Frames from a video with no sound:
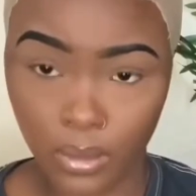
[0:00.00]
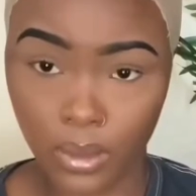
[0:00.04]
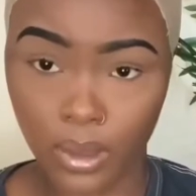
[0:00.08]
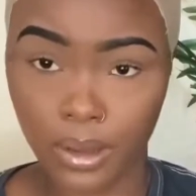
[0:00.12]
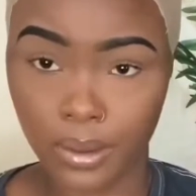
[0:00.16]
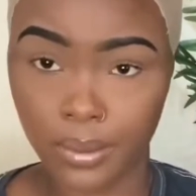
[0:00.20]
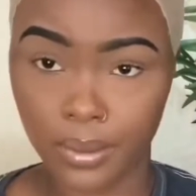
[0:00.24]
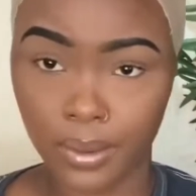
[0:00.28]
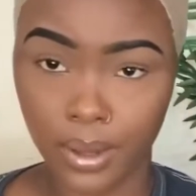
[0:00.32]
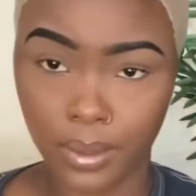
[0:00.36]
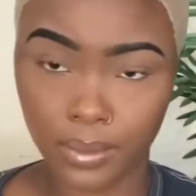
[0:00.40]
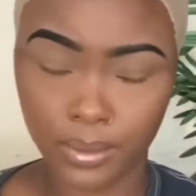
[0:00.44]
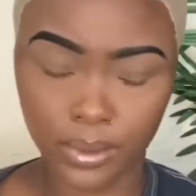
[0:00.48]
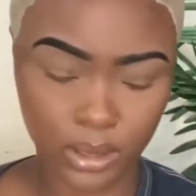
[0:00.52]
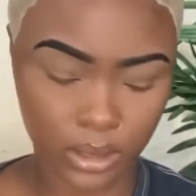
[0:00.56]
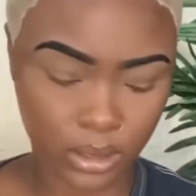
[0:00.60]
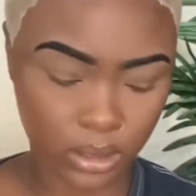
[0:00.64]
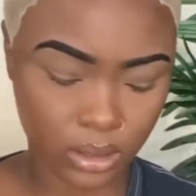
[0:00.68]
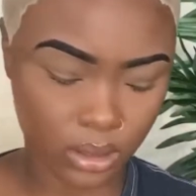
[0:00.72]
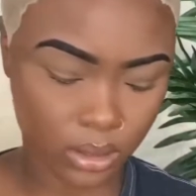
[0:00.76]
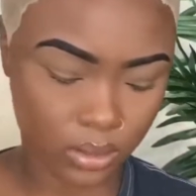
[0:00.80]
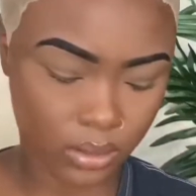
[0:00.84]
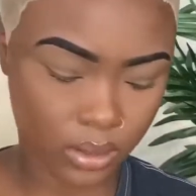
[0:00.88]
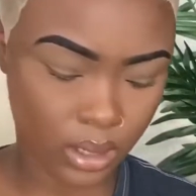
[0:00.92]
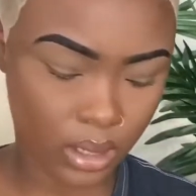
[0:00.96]
I'm gonna
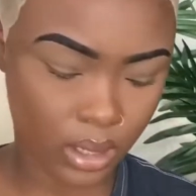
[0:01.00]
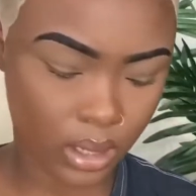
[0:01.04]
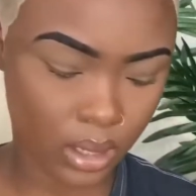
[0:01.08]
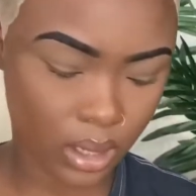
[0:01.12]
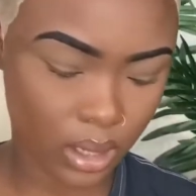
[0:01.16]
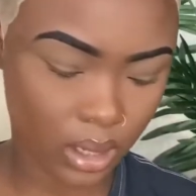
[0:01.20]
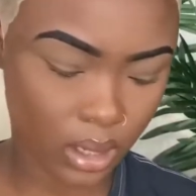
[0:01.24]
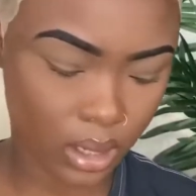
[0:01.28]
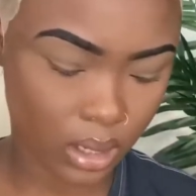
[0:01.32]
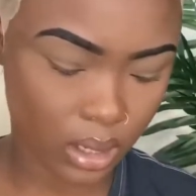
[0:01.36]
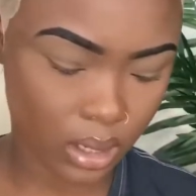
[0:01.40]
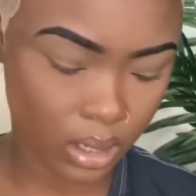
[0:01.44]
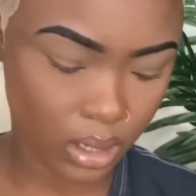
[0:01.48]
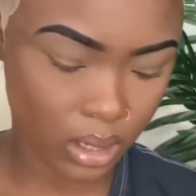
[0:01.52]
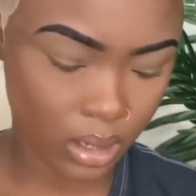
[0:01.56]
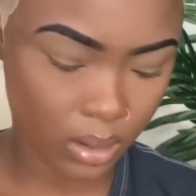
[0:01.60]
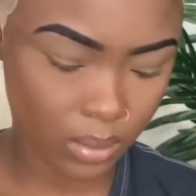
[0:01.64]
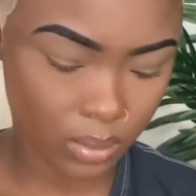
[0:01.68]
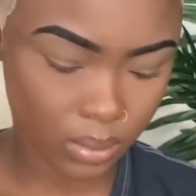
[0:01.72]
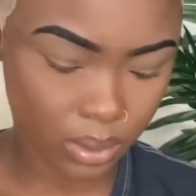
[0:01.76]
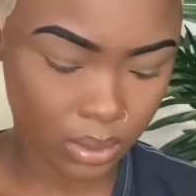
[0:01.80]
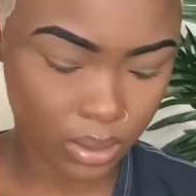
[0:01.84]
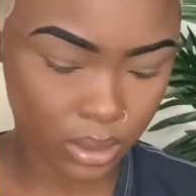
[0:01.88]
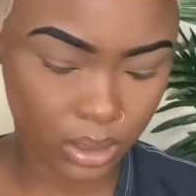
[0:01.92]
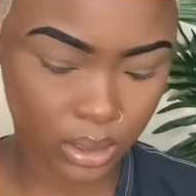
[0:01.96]
go ahead and
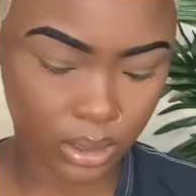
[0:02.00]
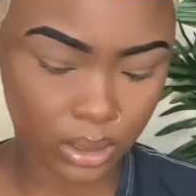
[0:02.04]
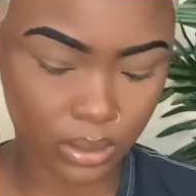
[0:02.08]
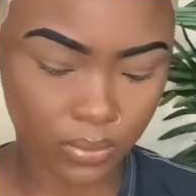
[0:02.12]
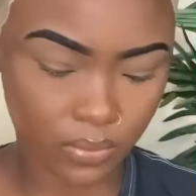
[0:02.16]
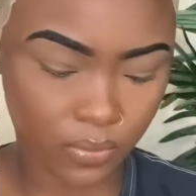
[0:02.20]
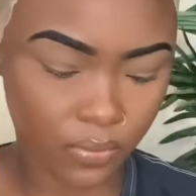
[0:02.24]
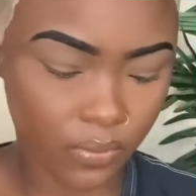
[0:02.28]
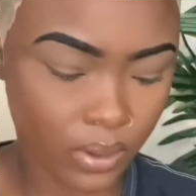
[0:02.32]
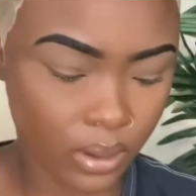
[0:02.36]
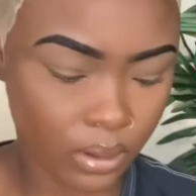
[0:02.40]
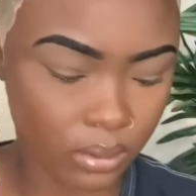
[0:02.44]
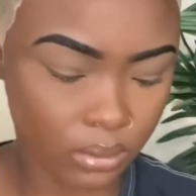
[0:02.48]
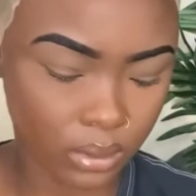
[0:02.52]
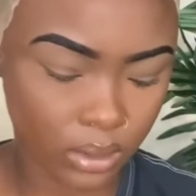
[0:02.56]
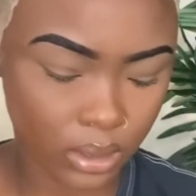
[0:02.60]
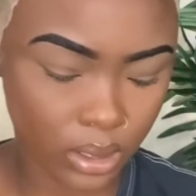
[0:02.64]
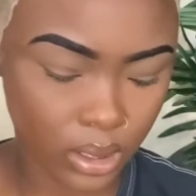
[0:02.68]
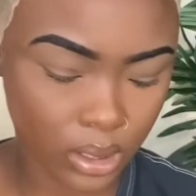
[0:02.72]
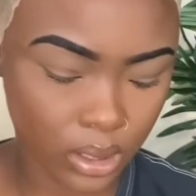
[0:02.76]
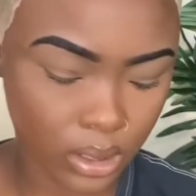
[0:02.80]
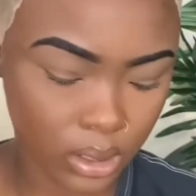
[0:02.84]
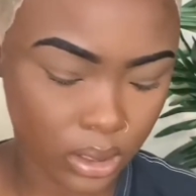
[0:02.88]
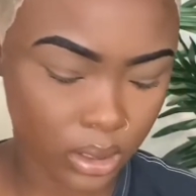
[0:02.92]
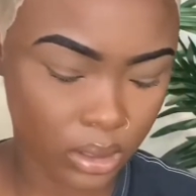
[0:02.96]
put some
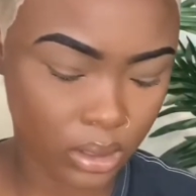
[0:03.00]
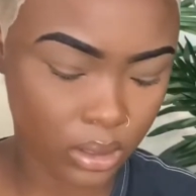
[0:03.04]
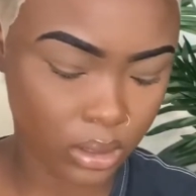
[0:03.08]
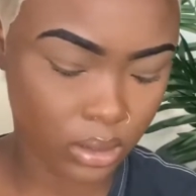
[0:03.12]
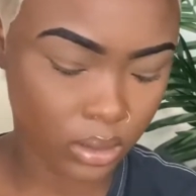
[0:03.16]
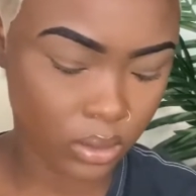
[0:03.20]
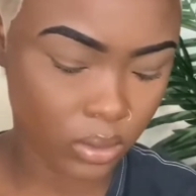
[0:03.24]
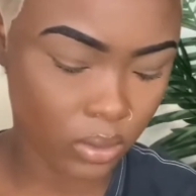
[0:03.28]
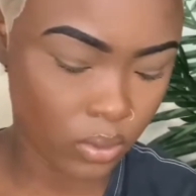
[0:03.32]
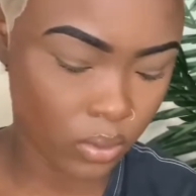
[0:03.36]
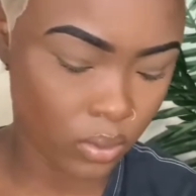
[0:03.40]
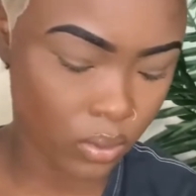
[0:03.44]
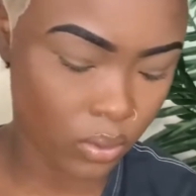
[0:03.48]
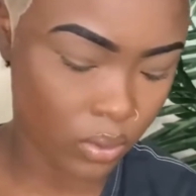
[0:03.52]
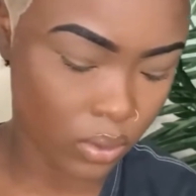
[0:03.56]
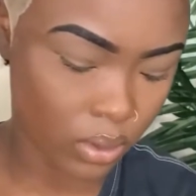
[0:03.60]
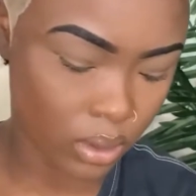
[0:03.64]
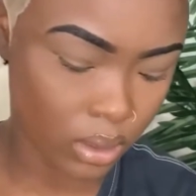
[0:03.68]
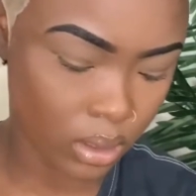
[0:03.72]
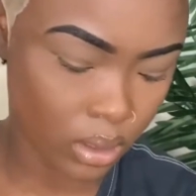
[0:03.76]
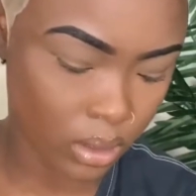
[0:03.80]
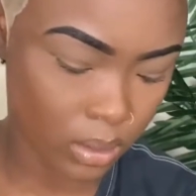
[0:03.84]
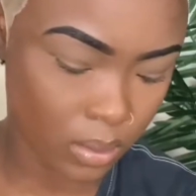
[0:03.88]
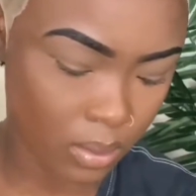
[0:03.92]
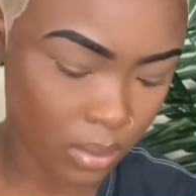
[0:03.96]
foundation
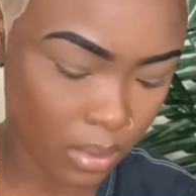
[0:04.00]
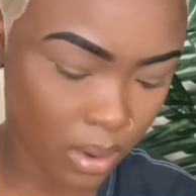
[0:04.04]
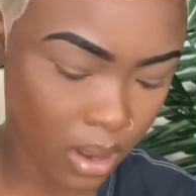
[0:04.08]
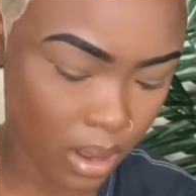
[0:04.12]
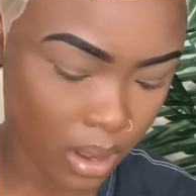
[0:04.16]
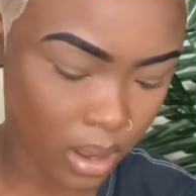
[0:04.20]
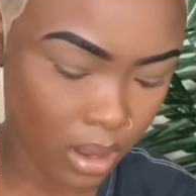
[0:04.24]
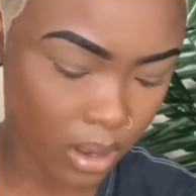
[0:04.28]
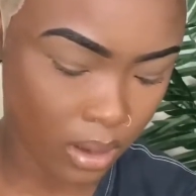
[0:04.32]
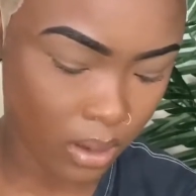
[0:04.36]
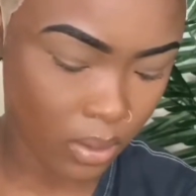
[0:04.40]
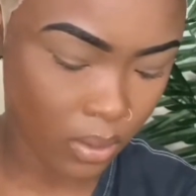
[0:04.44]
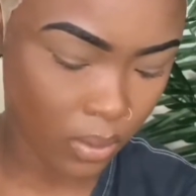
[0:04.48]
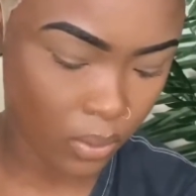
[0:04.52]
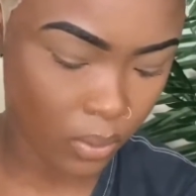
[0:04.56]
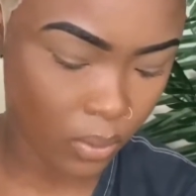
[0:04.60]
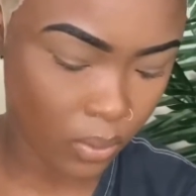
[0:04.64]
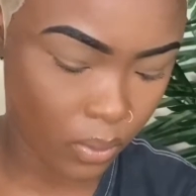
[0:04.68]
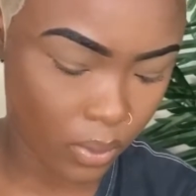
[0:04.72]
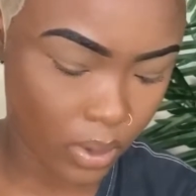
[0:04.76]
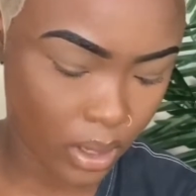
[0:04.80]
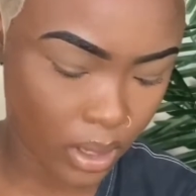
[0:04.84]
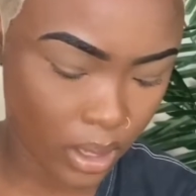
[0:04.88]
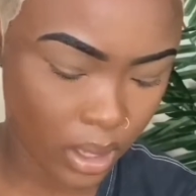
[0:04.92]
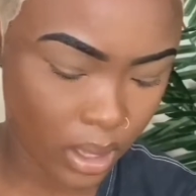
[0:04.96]
on my
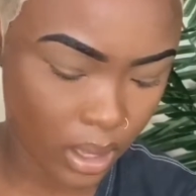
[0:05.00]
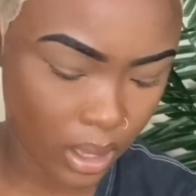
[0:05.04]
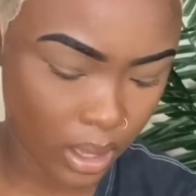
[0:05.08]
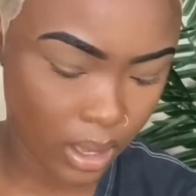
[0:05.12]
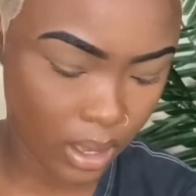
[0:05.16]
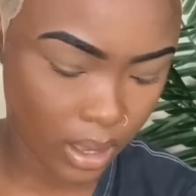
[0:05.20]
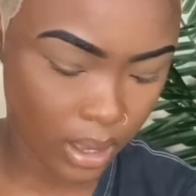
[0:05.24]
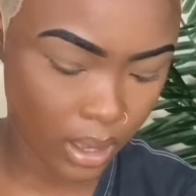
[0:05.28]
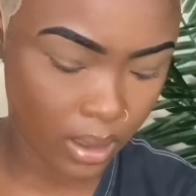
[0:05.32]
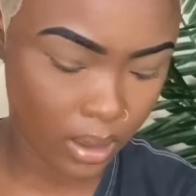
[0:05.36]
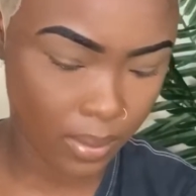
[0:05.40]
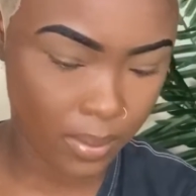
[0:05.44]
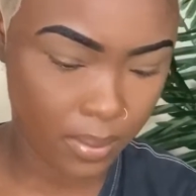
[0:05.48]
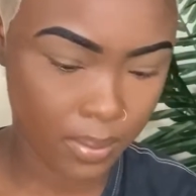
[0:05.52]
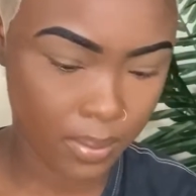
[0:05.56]
wig cap.